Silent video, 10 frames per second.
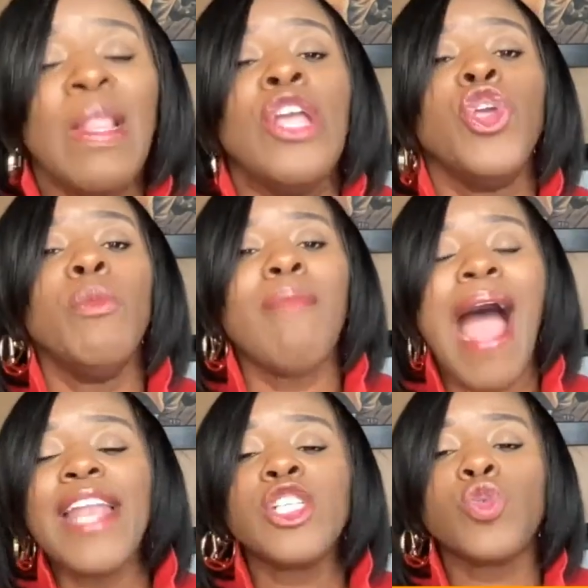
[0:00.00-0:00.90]
You
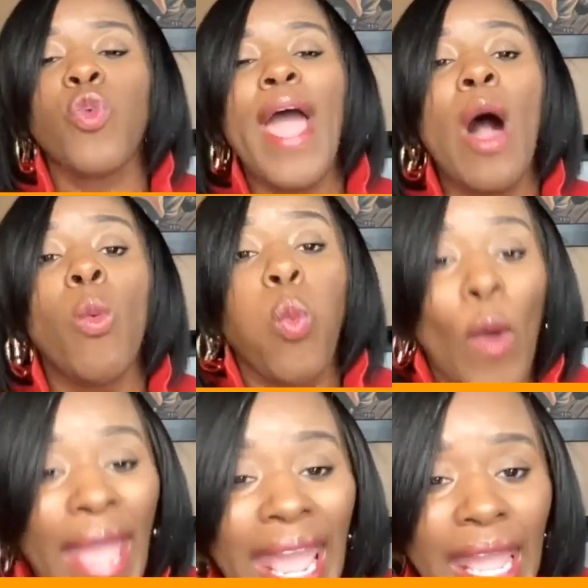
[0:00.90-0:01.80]
might as well
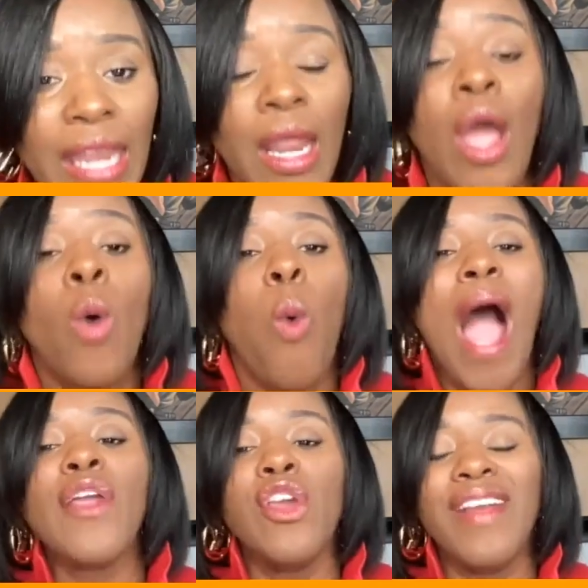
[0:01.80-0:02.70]
win while
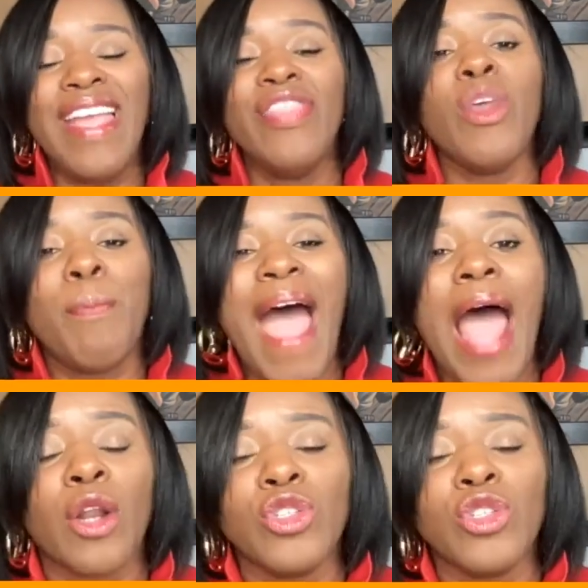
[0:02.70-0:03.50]
you're in the battle.